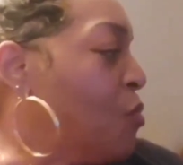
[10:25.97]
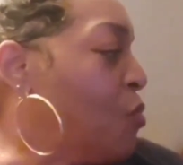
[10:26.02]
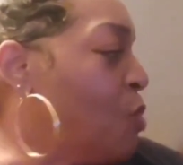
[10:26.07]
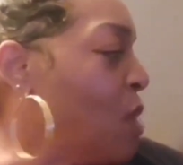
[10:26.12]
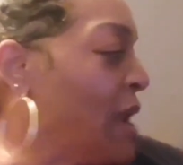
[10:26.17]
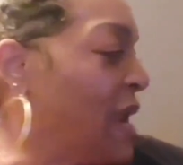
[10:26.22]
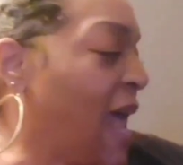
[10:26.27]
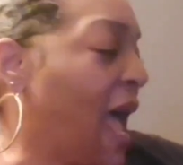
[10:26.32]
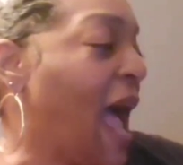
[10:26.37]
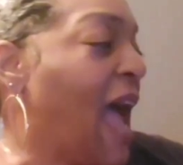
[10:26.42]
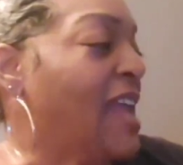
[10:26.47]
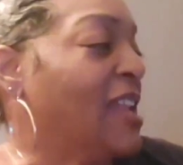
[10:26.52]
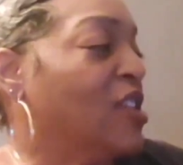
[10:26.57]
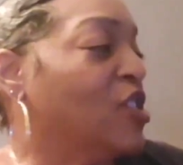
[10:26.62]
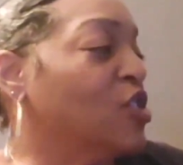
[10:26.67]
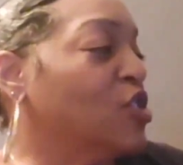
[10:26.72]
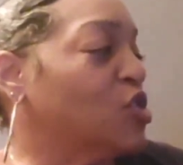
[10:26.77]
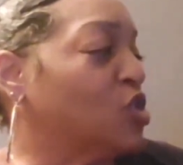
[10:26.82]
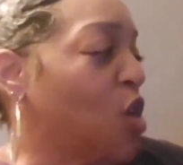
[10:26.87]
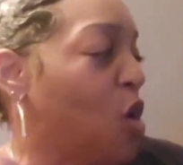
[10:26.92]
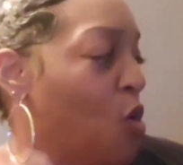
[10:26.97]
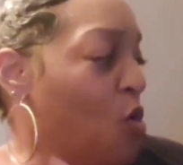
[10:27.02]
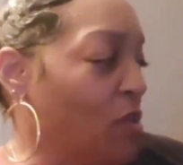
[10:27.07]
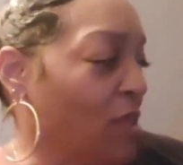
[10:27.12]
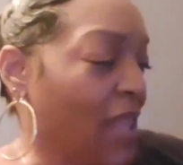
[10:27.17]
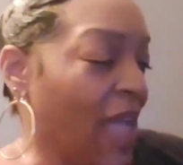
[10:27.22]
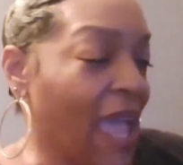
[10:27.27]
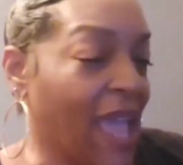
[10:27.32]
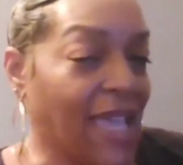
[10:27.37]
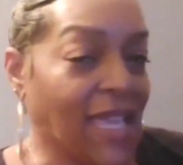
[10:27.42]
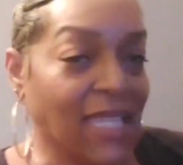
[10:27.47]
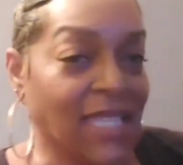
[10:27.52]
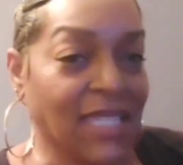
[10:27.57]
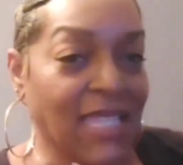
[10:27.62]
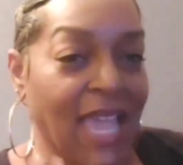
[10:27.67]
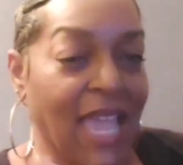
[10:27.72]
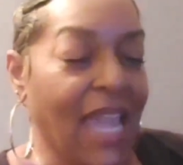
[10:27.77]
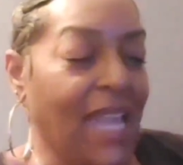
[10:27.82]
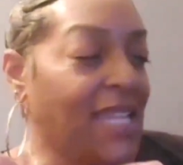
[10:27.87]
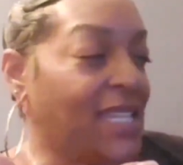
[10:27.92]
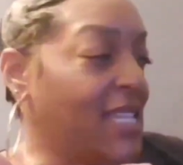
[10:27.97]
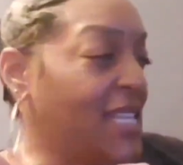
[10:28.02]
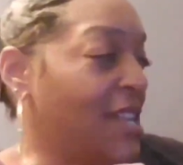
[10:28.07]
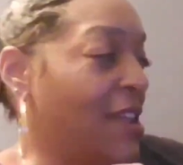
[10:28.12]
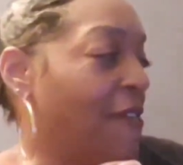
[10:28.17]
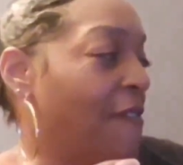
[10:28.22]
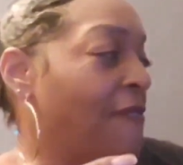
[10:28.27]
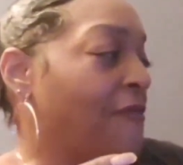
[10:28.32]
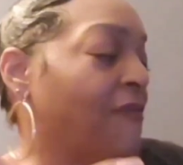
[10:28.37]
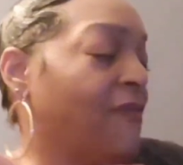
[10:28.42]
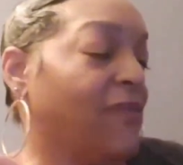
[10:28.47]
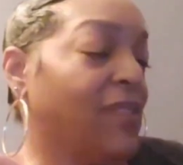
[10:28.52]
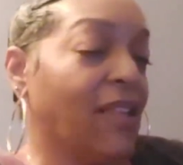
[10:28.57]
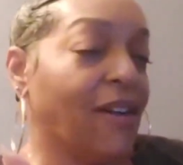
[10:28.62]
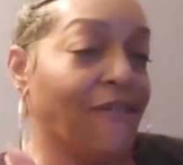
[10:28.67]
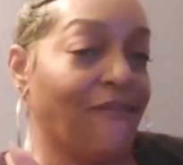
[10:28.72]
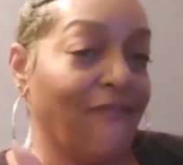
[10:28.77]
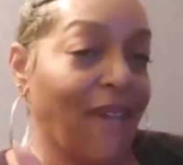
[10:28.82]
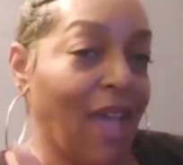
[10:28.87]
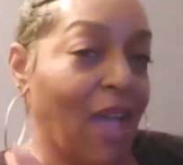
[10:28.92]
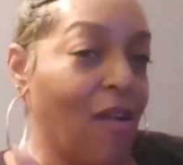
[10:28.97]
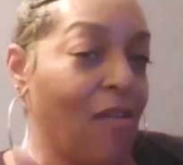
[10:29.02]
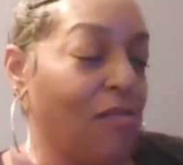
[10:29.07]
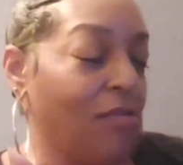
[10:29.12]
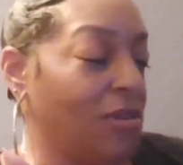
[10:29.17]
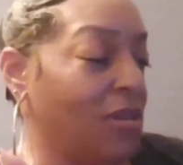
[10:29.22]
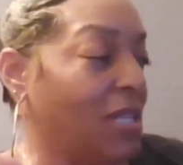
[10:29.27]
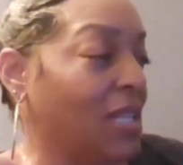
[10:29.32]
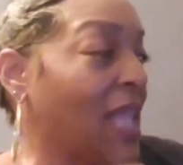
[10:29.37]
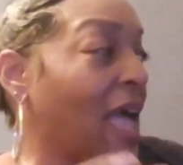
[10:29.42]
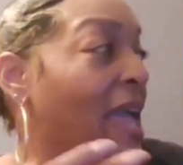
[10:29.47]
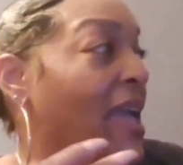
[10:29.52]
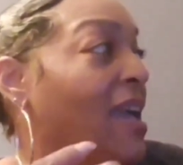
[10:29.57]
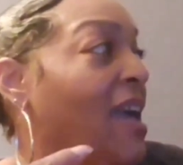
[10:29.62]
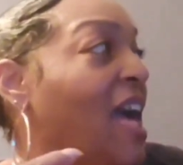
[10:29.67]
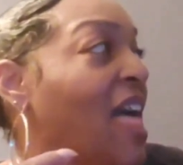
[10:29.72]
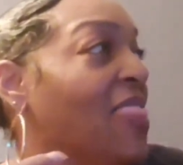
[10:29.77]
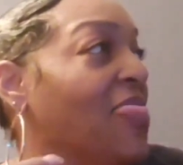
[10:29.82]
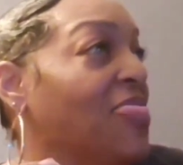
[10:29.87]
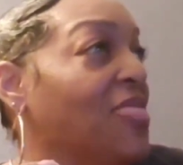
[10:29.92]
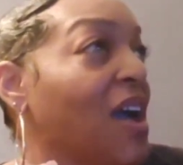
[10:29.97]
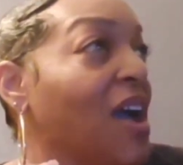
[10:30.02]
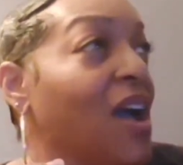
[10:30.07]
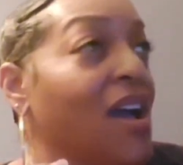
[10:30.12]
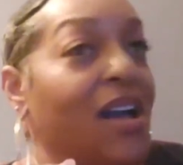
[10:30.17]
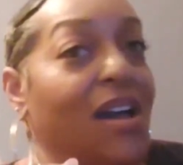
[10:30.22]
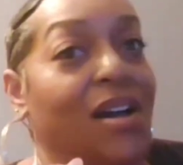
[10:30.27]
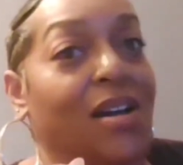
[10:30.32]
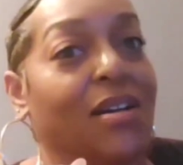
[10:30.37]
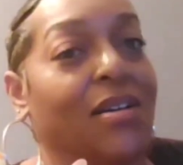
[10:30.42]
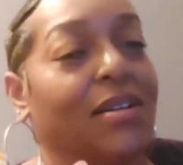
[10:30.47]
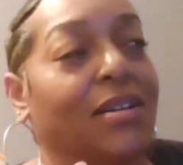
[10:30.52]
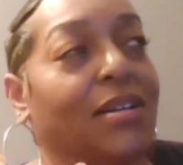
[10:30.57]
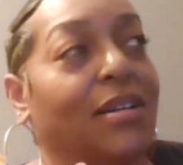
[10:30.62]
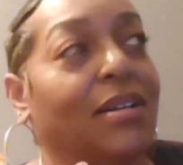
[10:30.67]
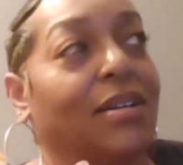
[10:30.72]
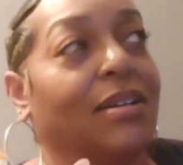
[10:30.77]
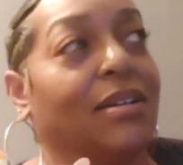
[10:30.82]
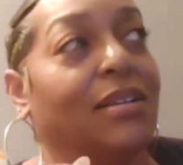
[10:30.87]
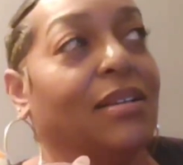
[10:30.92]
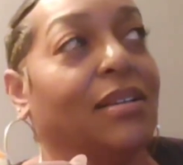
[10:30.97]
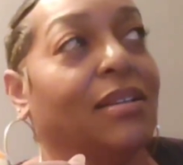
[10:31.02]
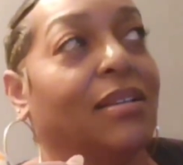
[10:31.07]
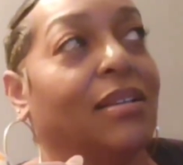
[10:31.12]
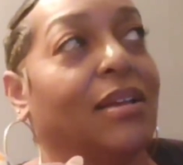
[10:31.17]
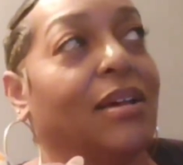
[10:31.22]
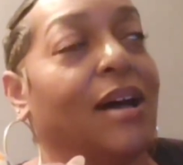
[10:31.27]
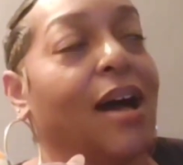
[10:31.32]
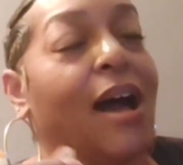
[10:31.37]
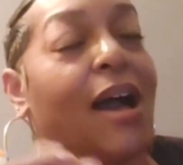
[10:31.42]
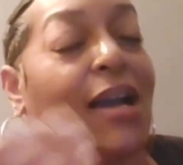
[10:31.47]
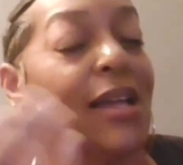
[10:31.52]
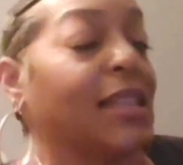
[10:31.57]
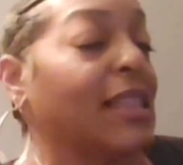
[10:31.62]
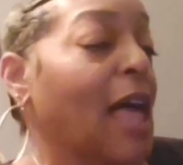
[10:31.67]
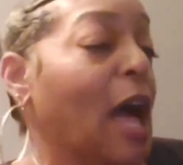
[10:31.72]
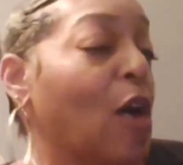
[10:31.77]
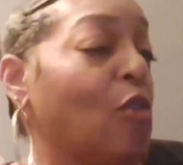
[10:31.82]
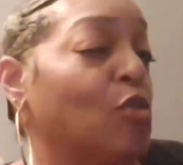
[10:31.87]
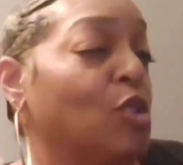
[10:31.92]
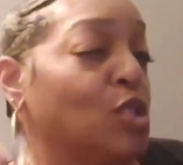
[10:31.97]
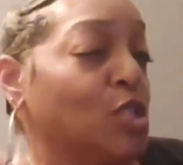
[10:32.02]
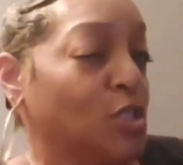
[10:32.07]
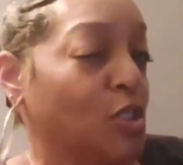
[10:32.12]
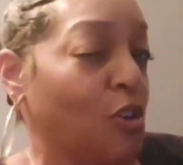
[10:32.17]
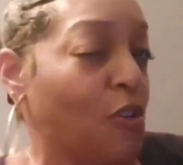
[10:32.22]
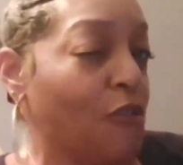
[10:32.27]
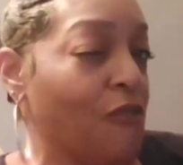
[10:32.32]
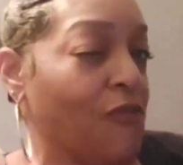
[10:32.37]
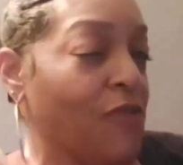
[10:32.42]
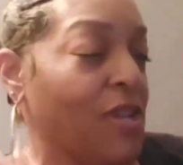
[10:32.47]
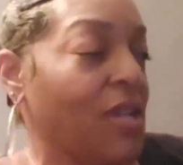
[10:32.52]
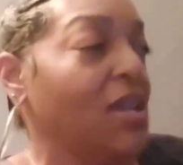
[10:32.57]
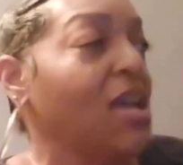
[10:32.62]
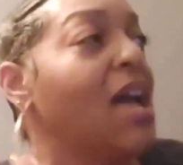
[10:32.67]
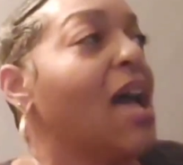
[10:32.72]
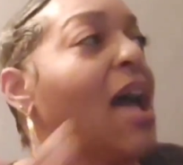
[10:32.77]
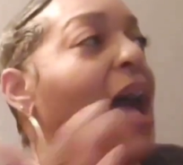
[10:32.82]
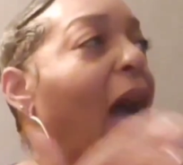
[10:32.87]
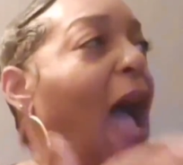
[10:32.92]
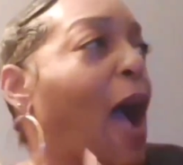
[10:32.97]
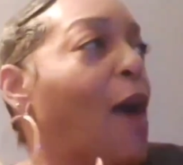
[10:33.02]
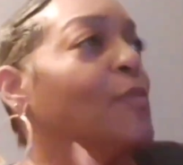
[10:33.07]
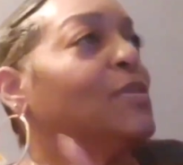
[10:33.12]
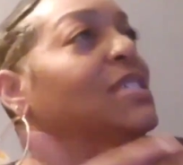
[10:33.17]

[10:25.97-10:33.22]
What I don't like is that it didn't fluff out like I thought a cloud sofa. I